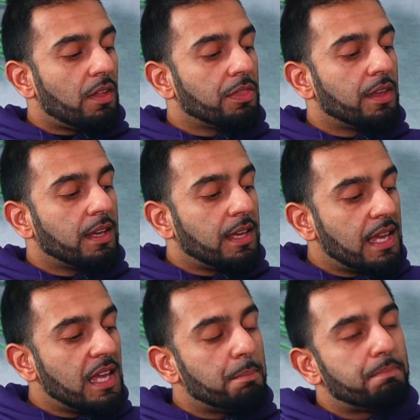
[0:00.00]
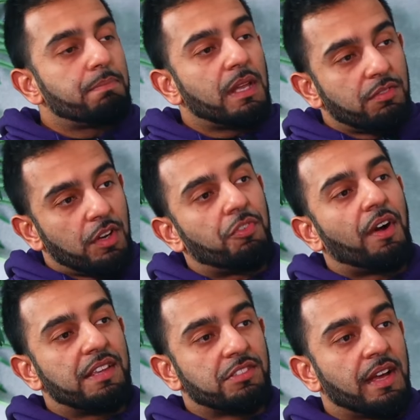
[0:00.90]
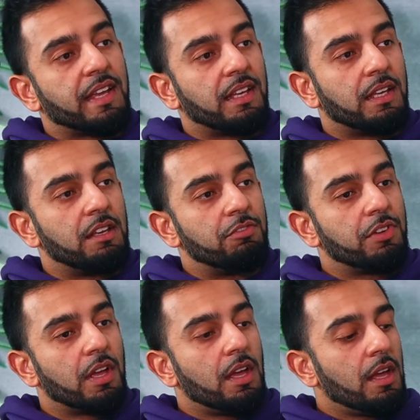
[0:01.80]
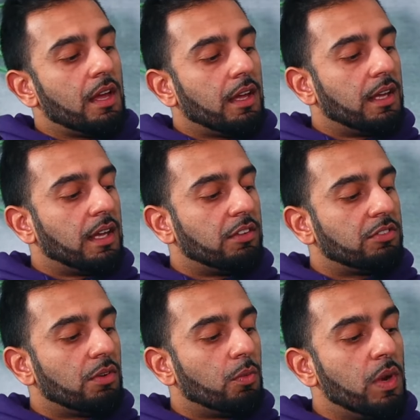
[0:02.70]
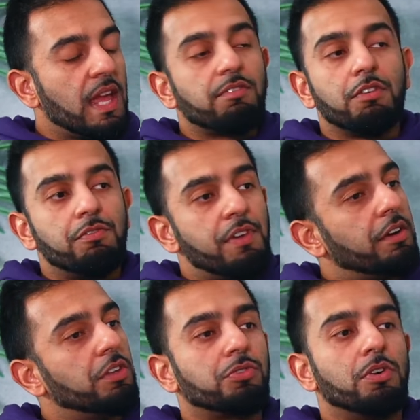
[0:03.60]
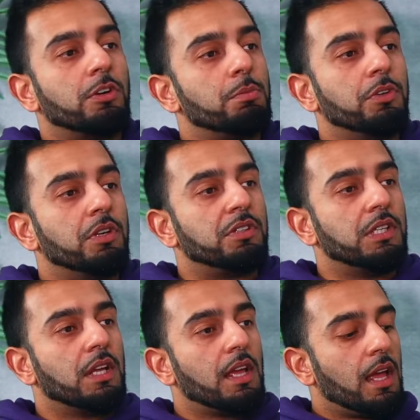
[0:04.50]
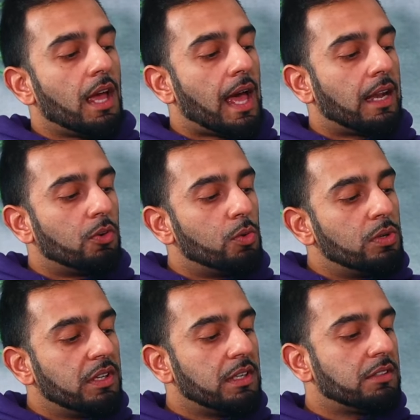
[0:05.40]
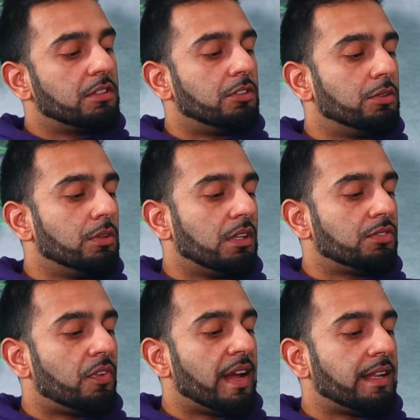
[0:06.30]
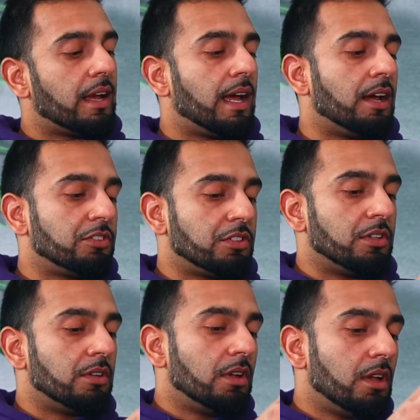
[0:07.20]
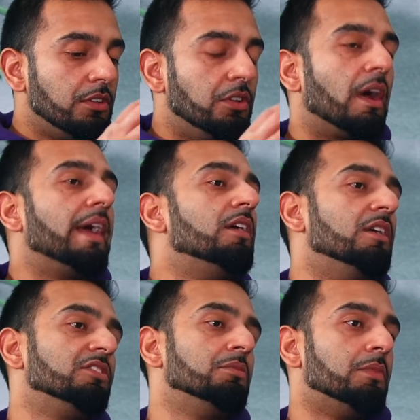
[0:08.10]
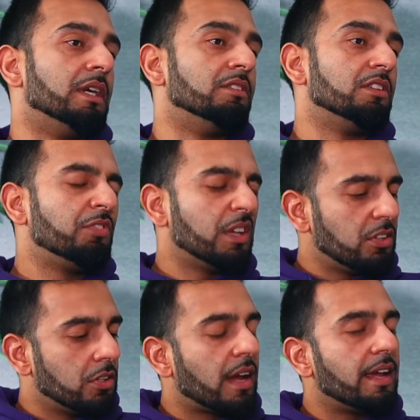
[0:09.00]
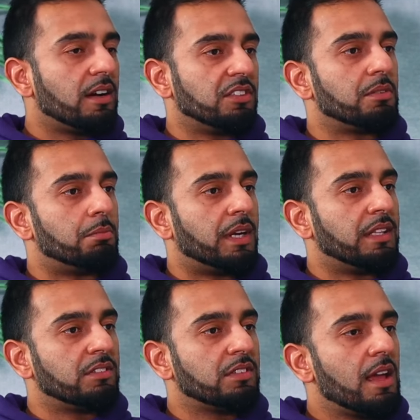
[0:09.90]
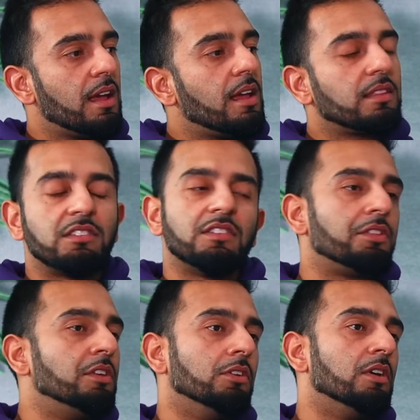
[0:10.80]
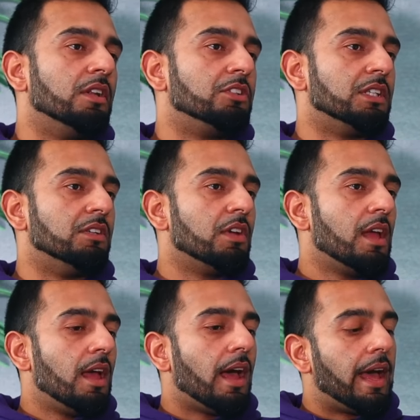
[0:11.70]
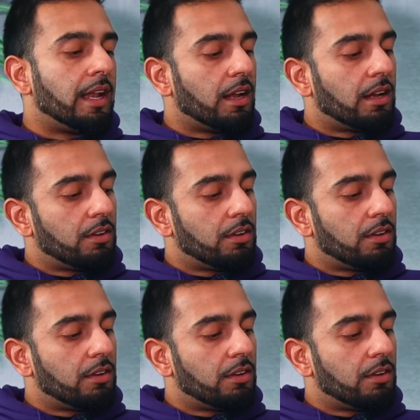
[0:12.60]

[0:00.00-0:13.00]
the key bit of advice I can give is we have a very strong community. Yes. And all you need to do is find out how to unite hearts and minds. And if you can unite Absolutely. hearts and minds, there's nothing you can't achieve. And